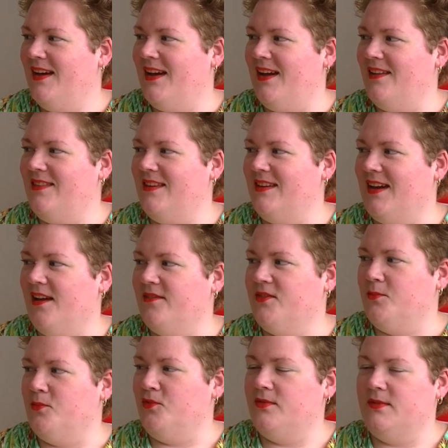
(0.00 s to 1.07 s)
I think I have to
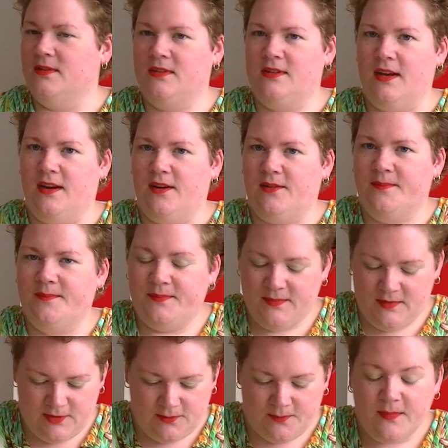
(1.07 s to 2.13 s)
move the chair.
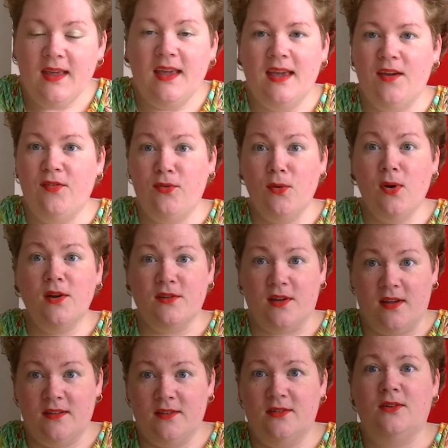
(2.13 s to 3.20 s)
So if you are
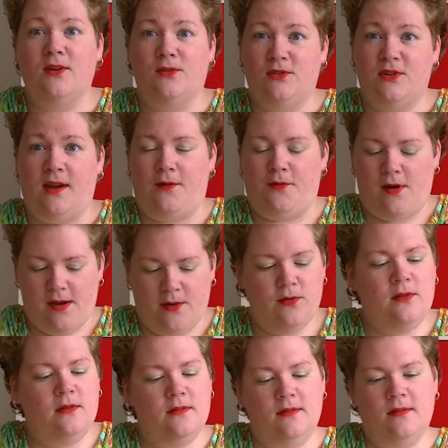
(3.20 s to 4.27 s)
Dutch, go check her out
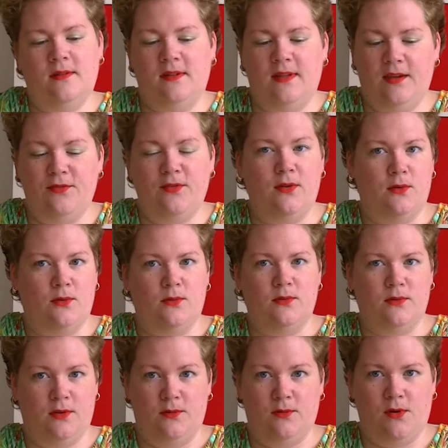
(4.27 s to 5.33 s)
if you
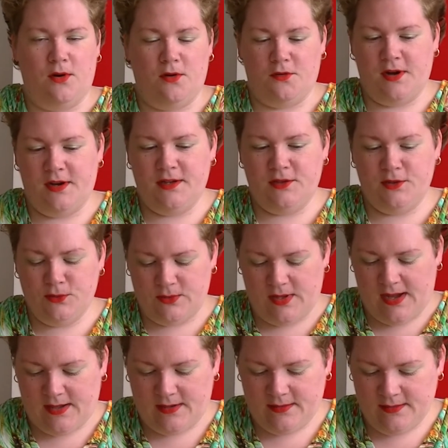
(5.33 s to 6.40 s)
don't already do
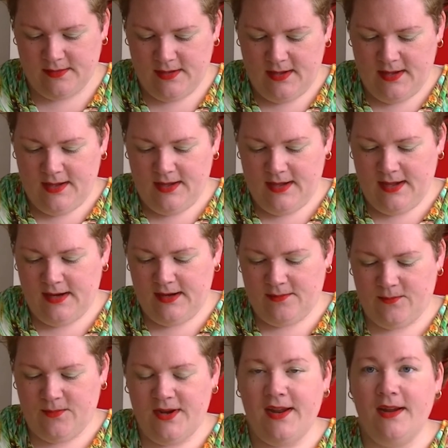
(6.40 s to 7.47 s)
that. And
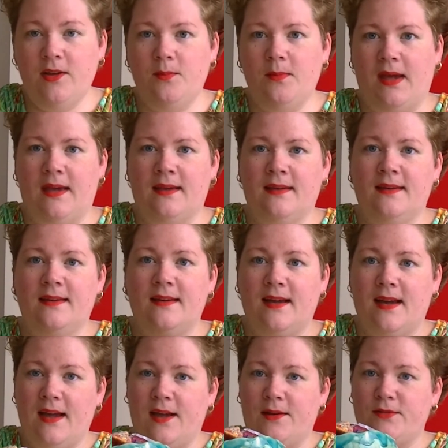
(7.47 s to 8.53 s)
when I come back,
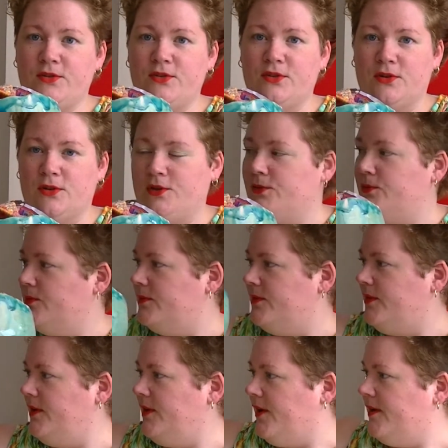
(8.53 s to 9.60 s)
I will show you
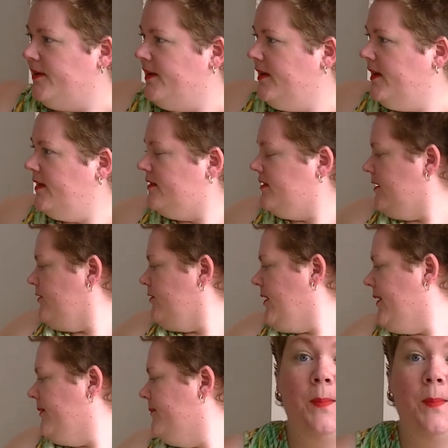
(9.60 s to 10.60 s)
the yarn, etc.